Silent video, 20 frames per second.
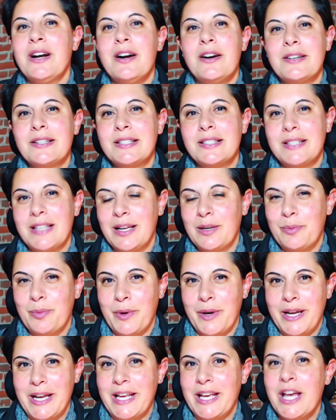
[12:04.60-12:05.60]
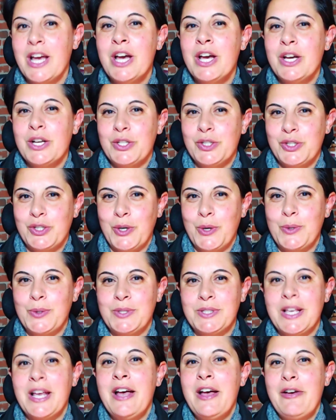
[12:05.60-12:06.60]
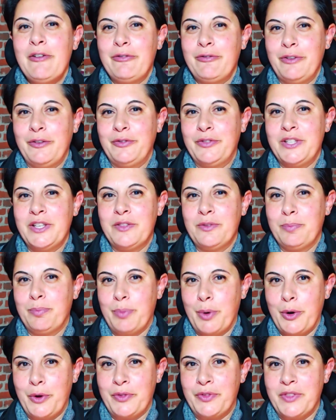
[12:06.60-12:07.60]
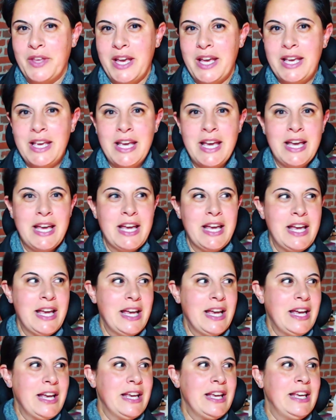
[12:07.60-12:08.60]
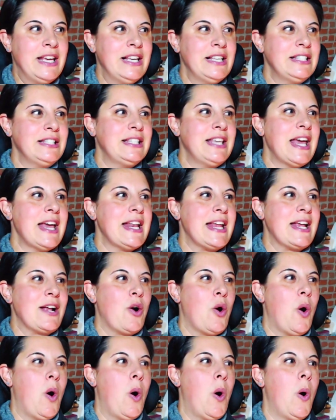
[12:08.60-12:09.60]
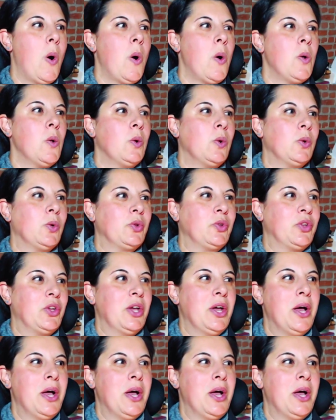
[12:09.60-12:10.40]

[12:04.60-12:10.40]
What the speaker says: are celebrating Joe's 50th birthday. He's getting old.